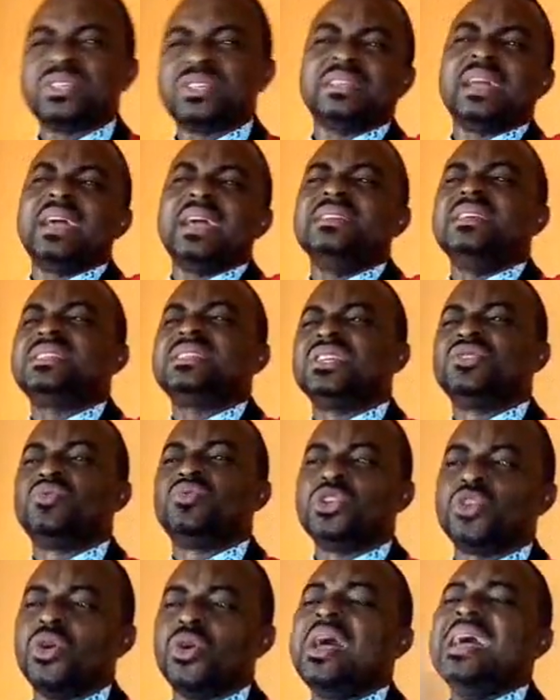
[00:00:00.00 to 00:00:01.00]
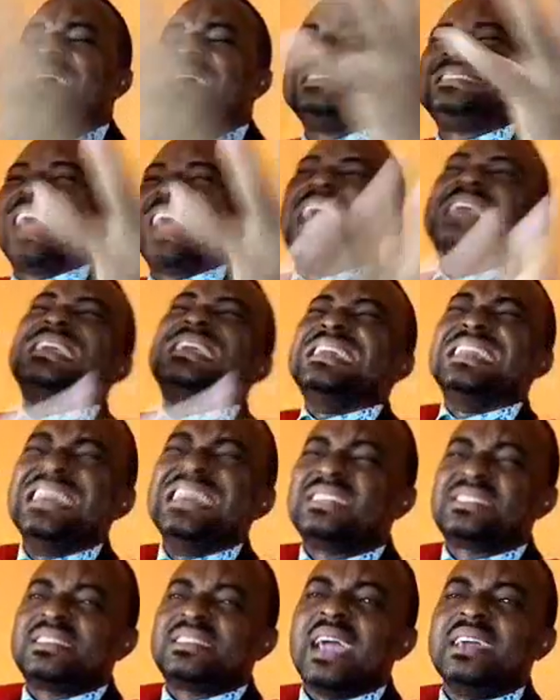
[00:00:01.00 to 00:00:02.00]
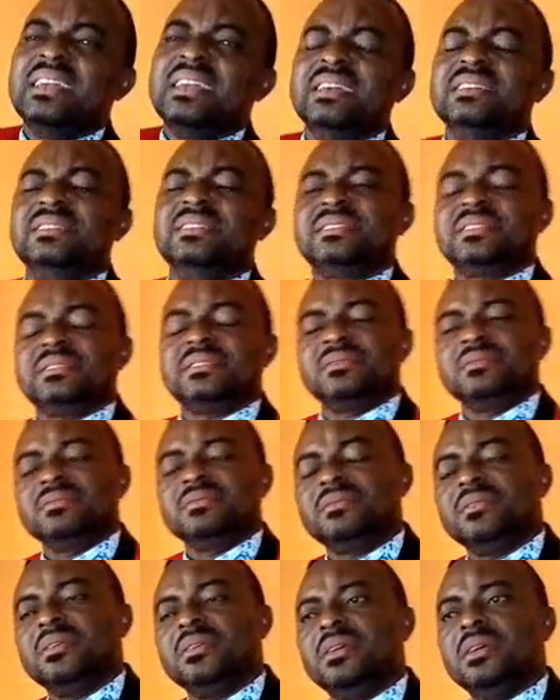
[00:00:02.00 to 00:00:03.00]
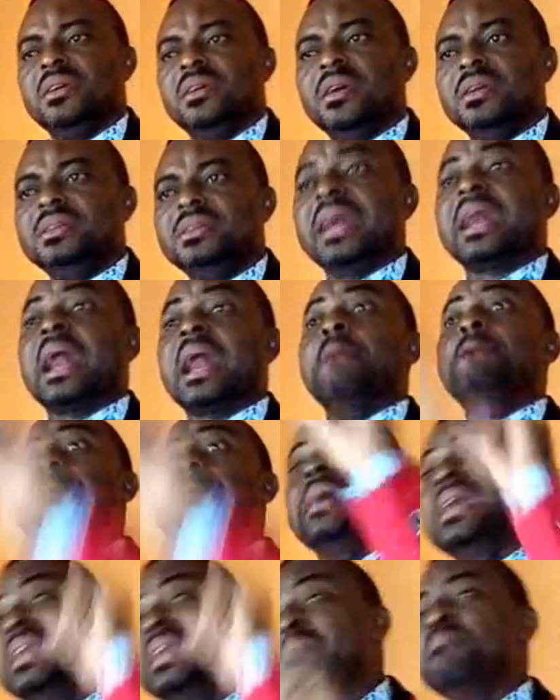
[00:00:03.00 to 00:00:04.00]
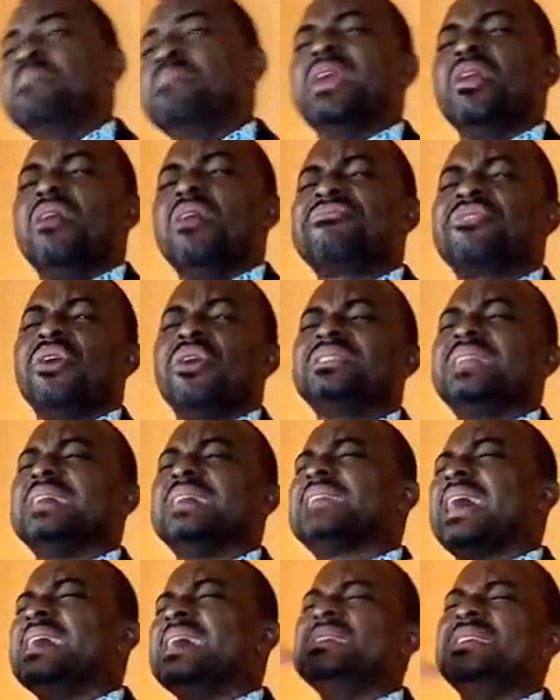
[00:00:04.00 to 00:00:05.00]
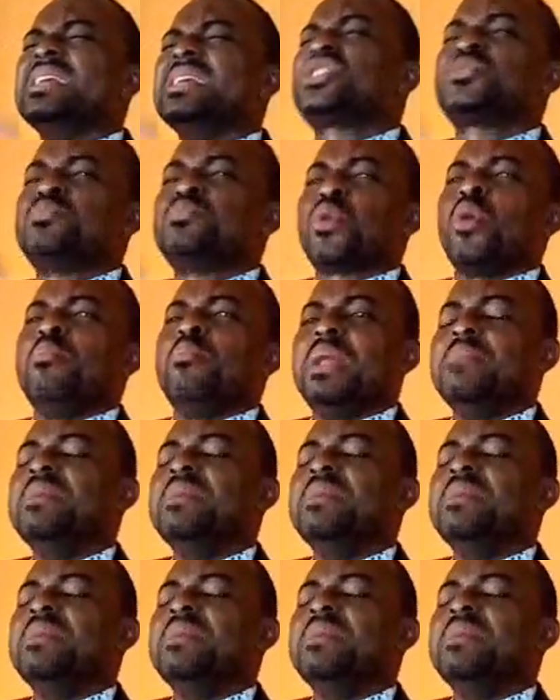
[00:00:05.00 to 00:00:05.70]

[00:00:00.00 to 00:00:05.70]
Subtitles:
pastors that are in this situation, dying in silence. There are many men of God that are in this